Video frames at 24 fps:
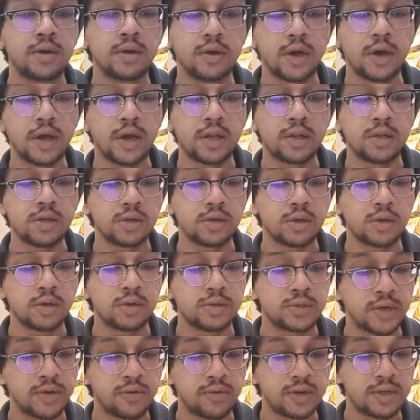and the
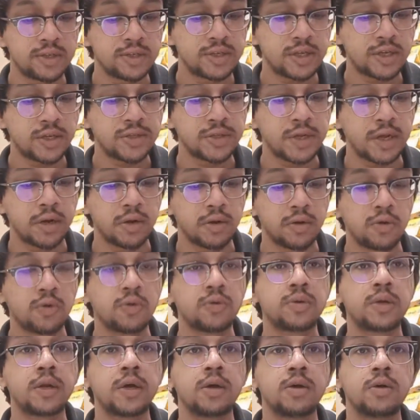traveler says that
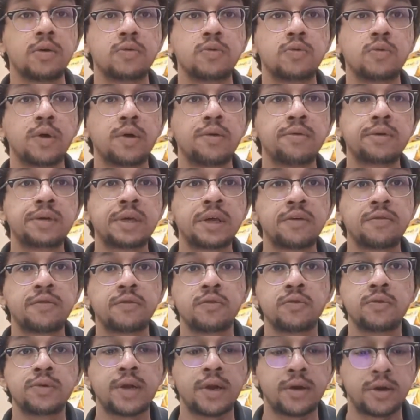whoever gave
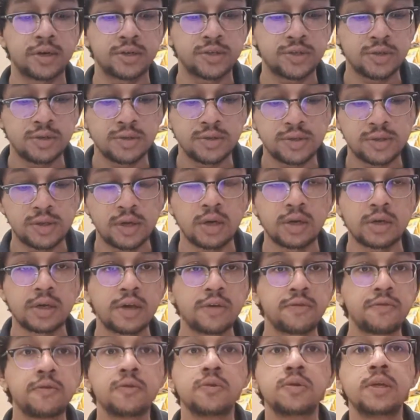you directions
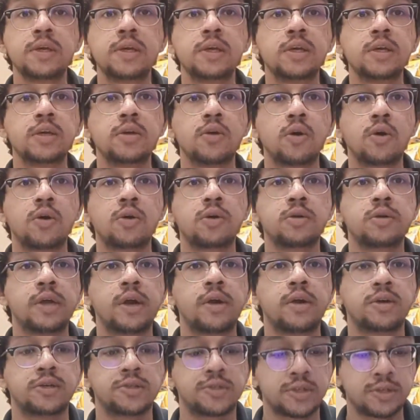gave you the wrong
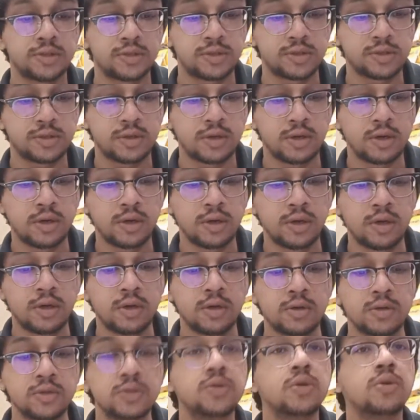directions.
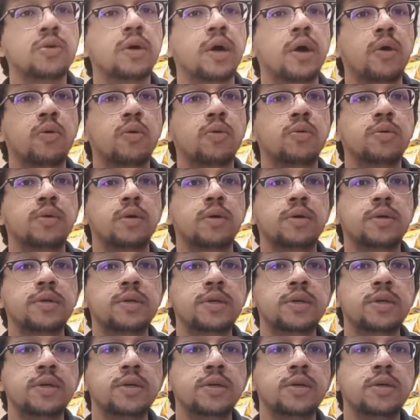So
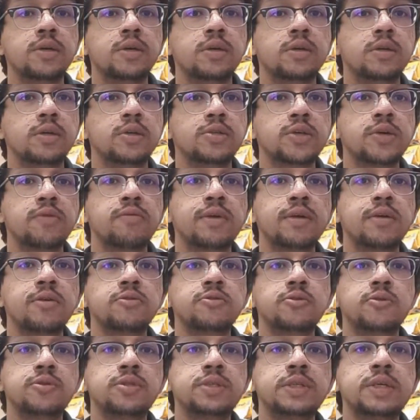the traveler
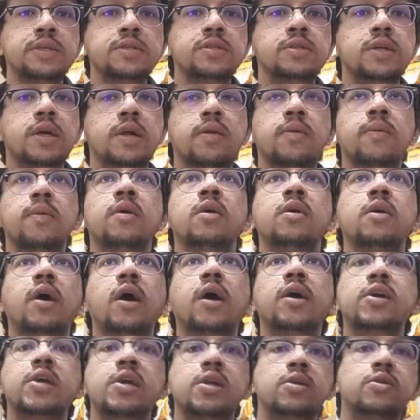also says that
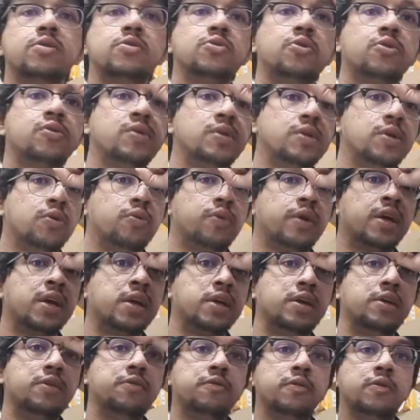I can show you the way
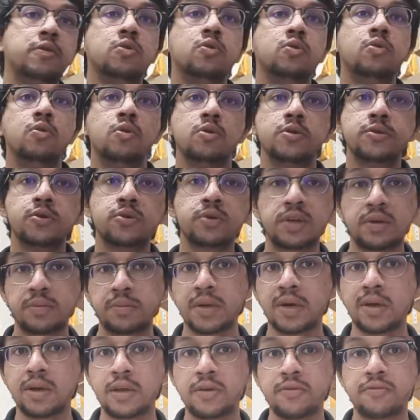if you also give me
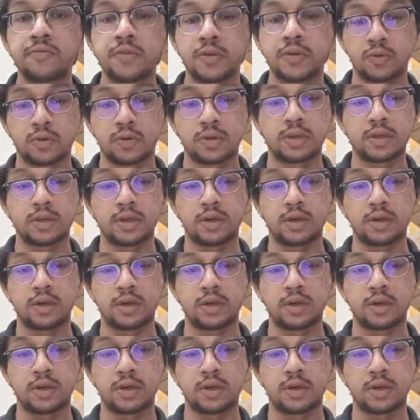a lift in